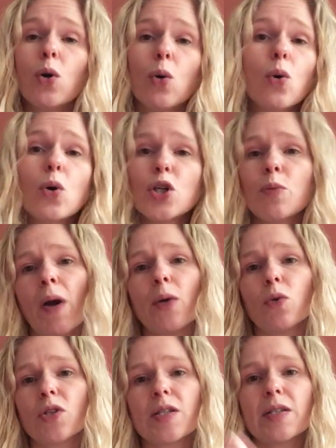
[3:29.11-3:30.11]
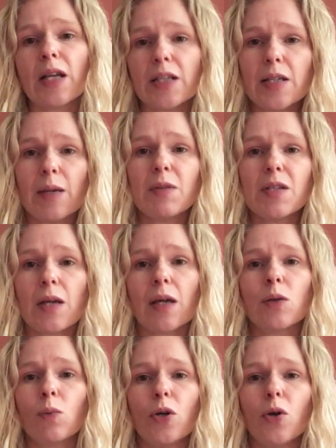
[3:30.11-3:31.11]
or you might want to sellotape the
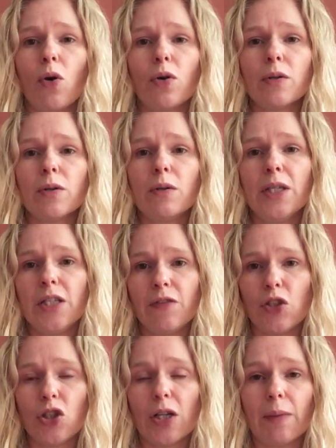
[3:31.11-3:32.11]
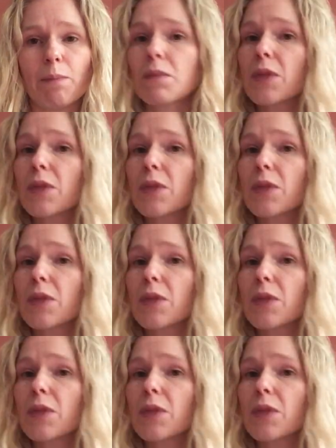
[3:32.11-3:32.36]
second one on individually.